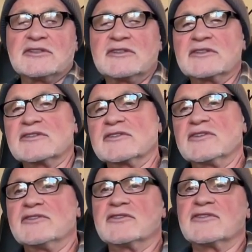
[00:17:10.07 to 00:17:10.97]

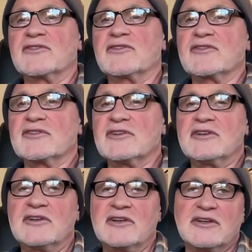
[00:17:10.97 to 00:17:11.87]
Again, you can
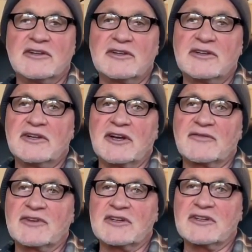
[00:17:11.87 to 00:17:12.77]
see F
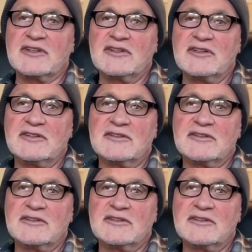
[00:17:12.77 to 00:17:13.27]
to E